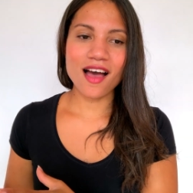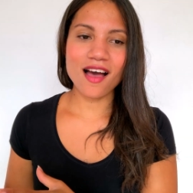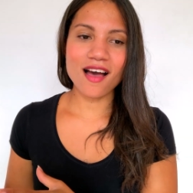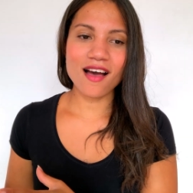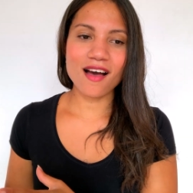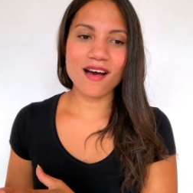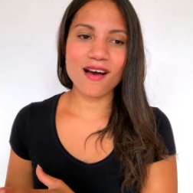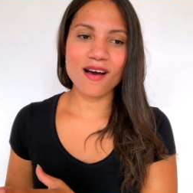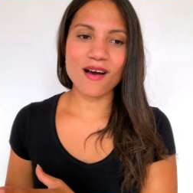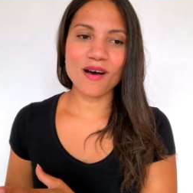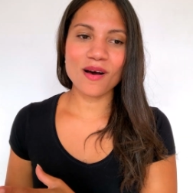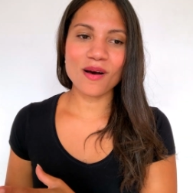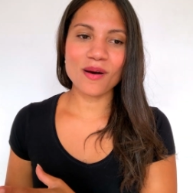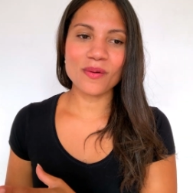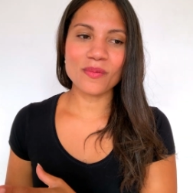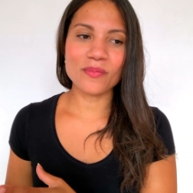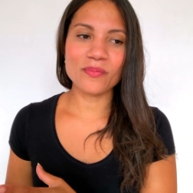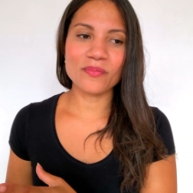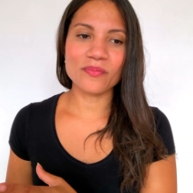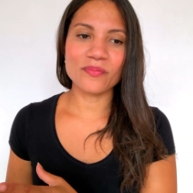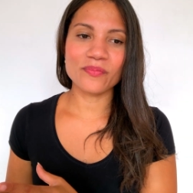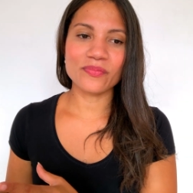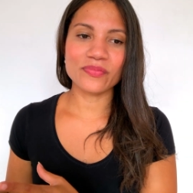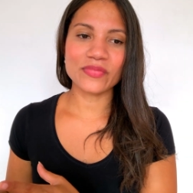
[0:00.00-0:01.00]

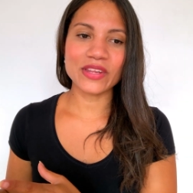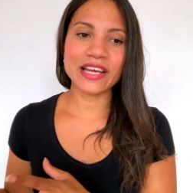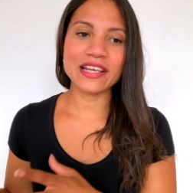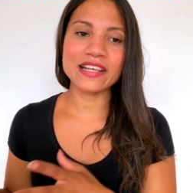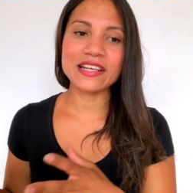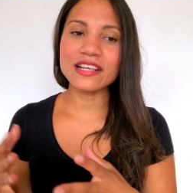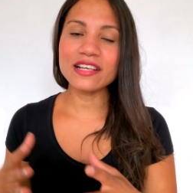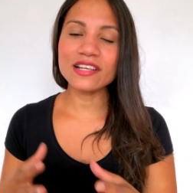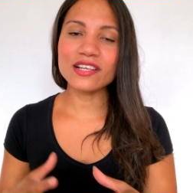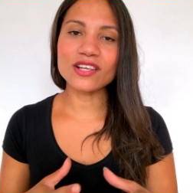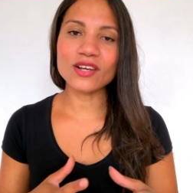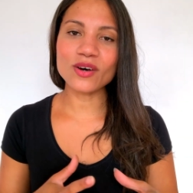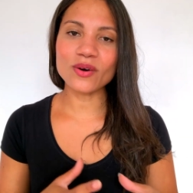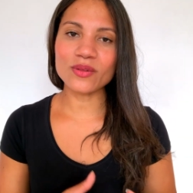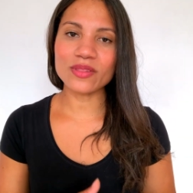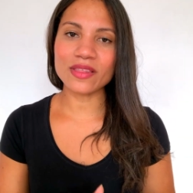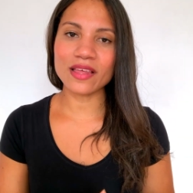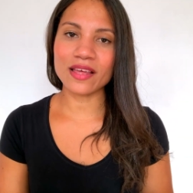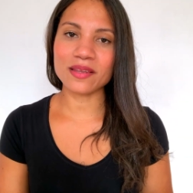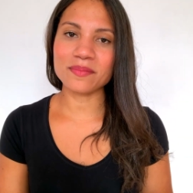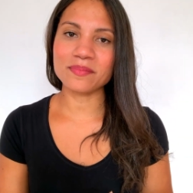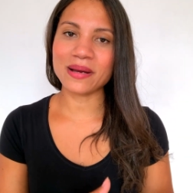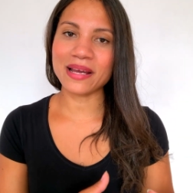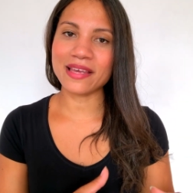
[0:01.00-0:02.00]
I didn't know
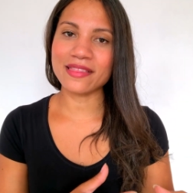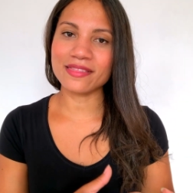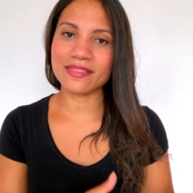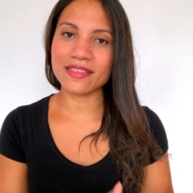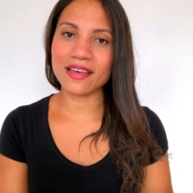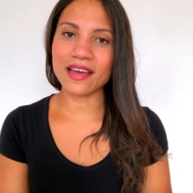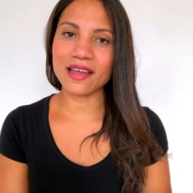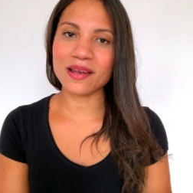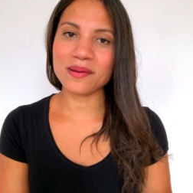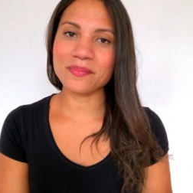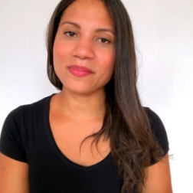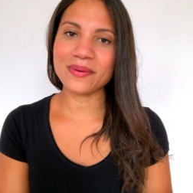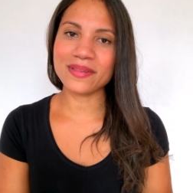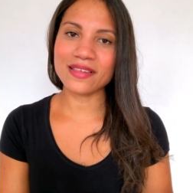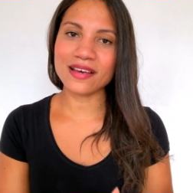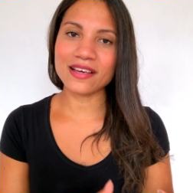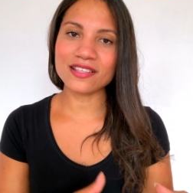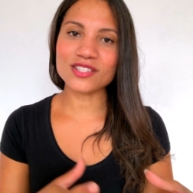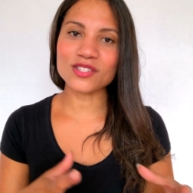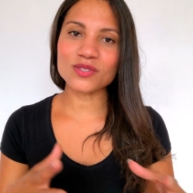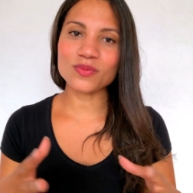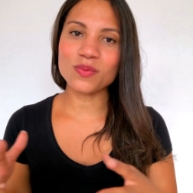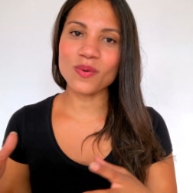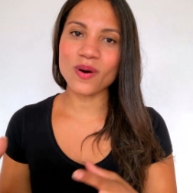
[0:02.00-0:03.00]
that by then, but
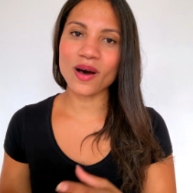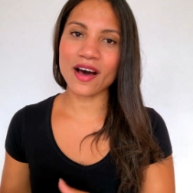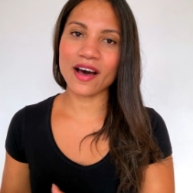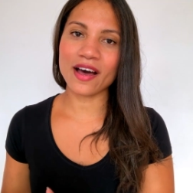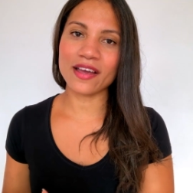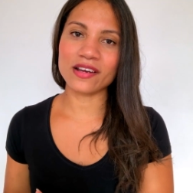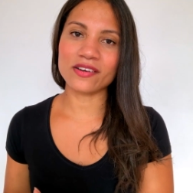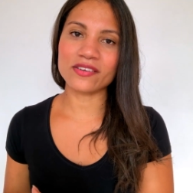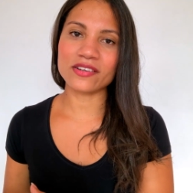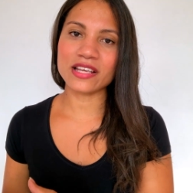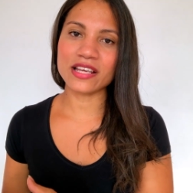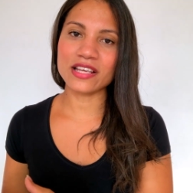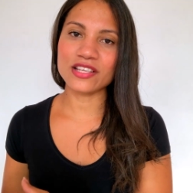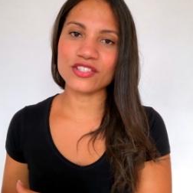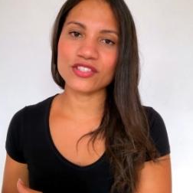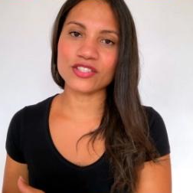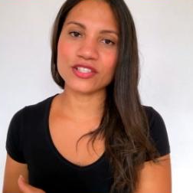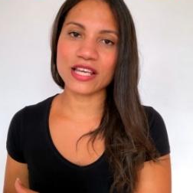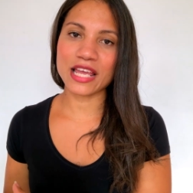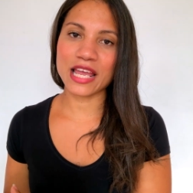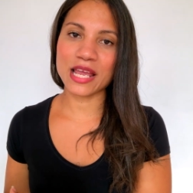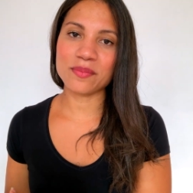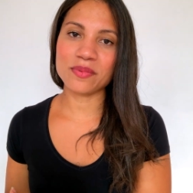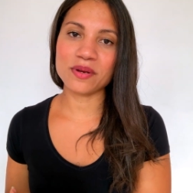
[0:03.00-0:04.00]
that's why
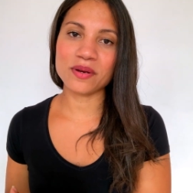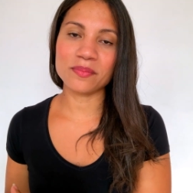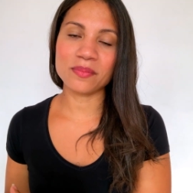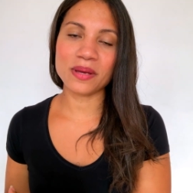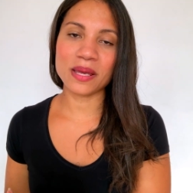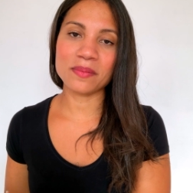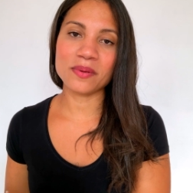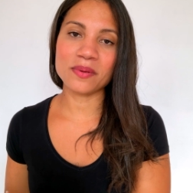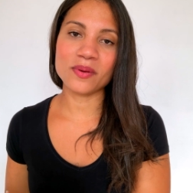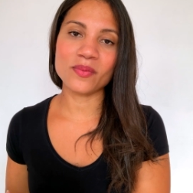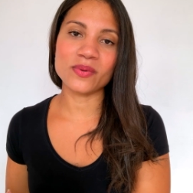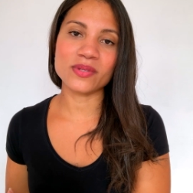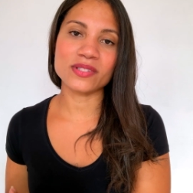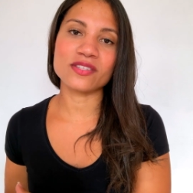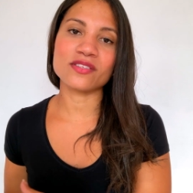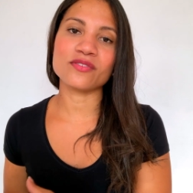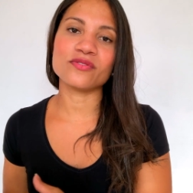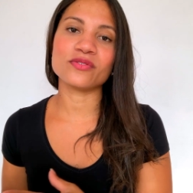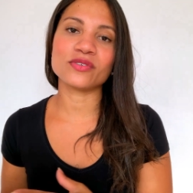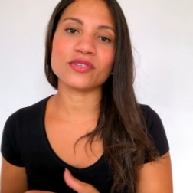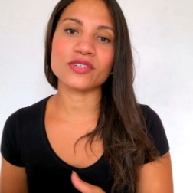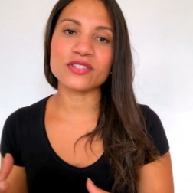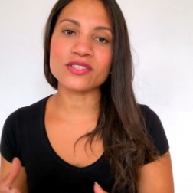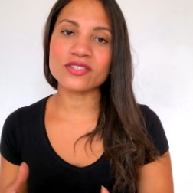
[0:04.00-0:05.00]
Archangel Gabriel maybe was the
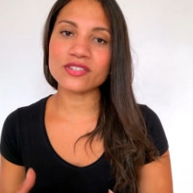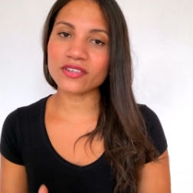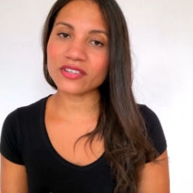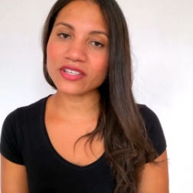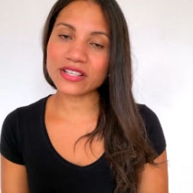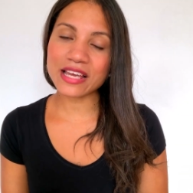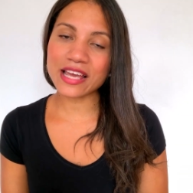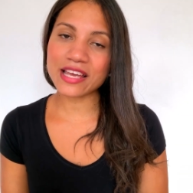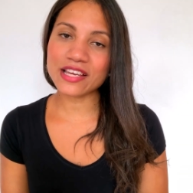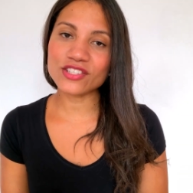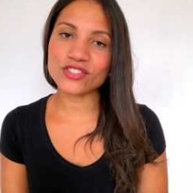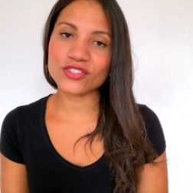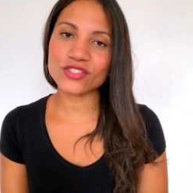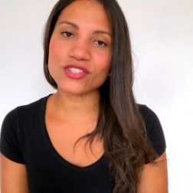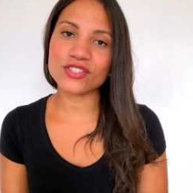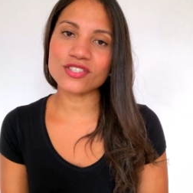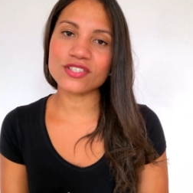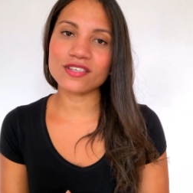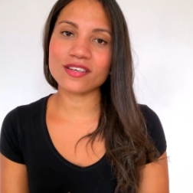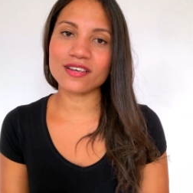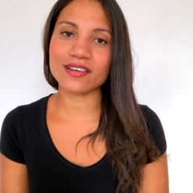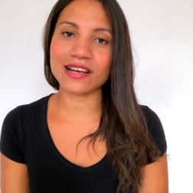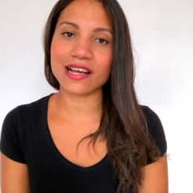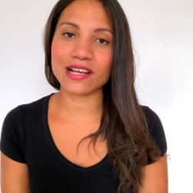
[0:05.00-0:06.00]
first archangel
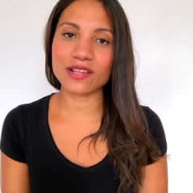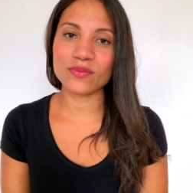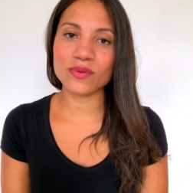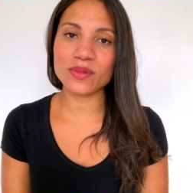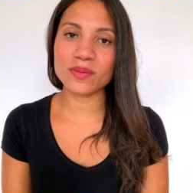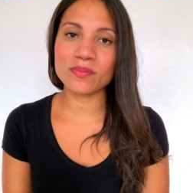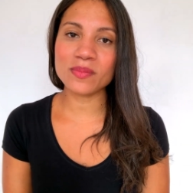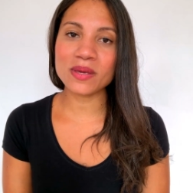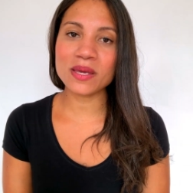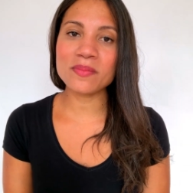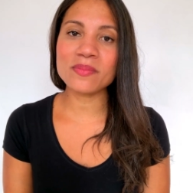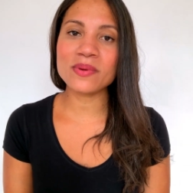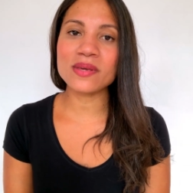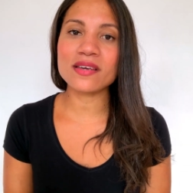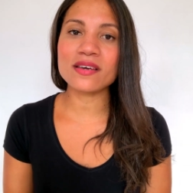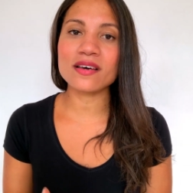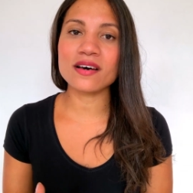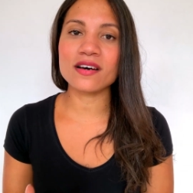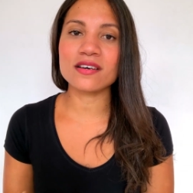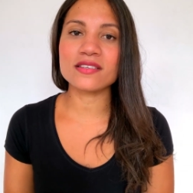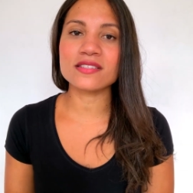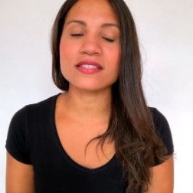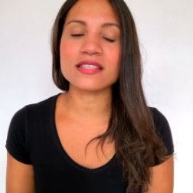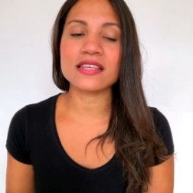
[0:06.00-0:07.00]
to connect with me,
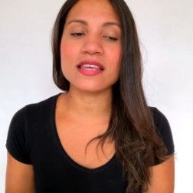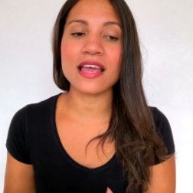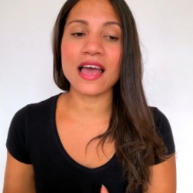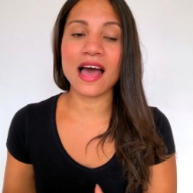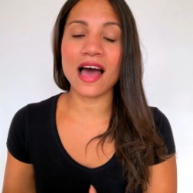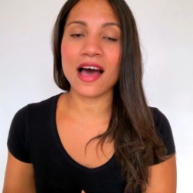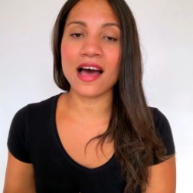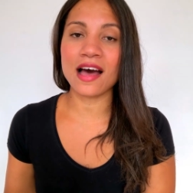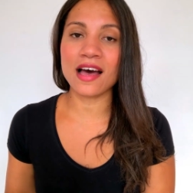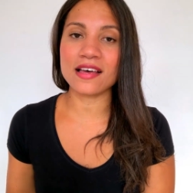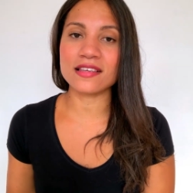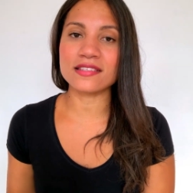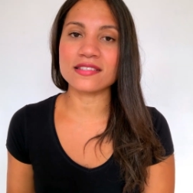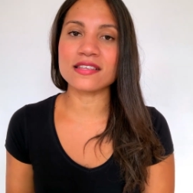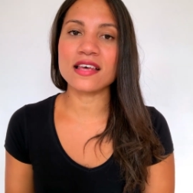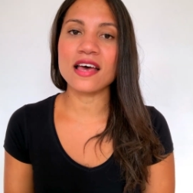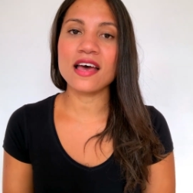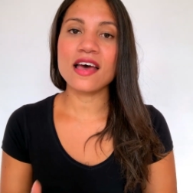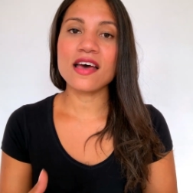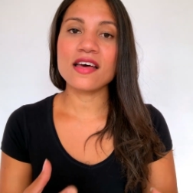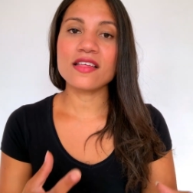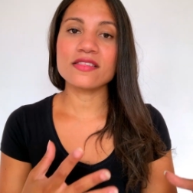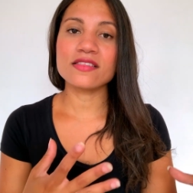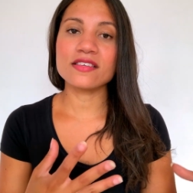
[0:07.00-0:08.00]
because he has
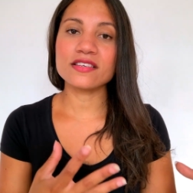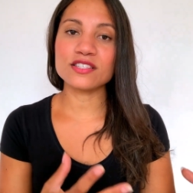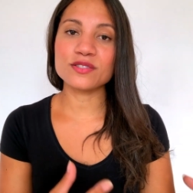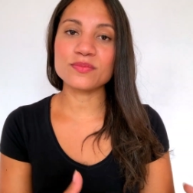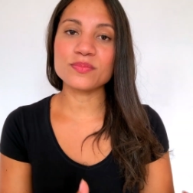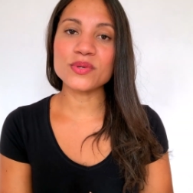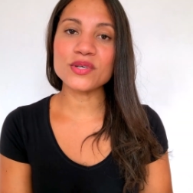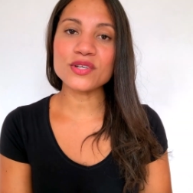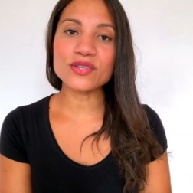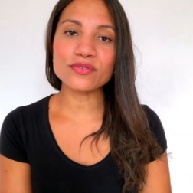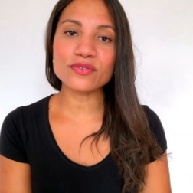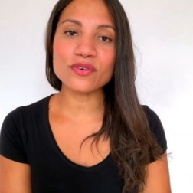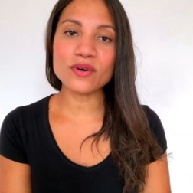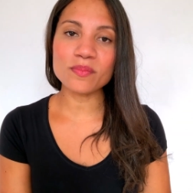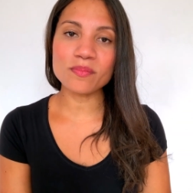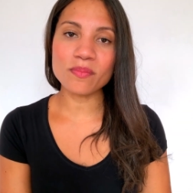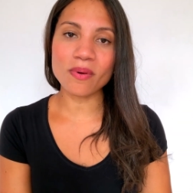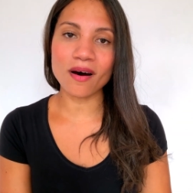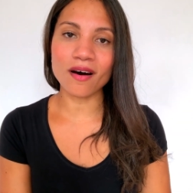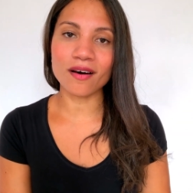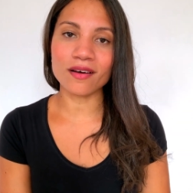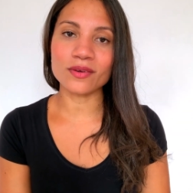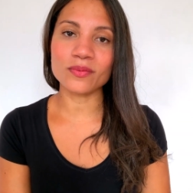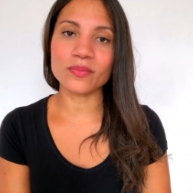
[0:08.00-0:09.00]
this beautiful
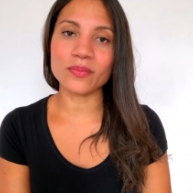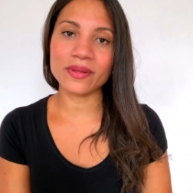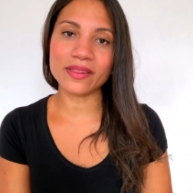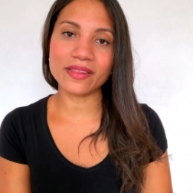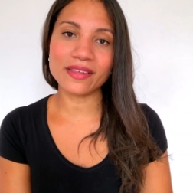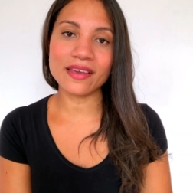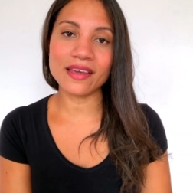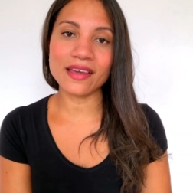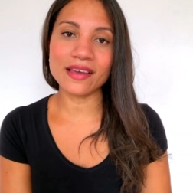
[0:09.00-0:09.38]
bond with